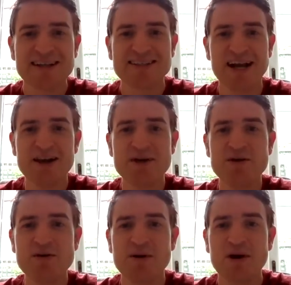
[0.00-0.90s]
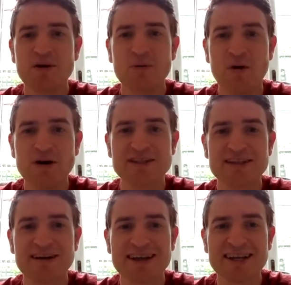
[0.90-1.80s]
tell you what
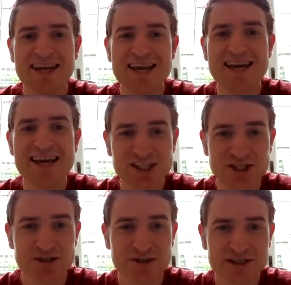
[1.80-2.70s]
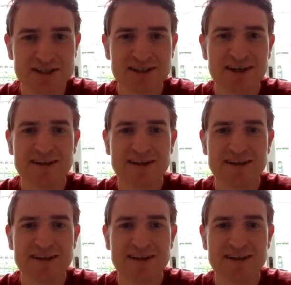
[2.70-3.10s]
are the key issues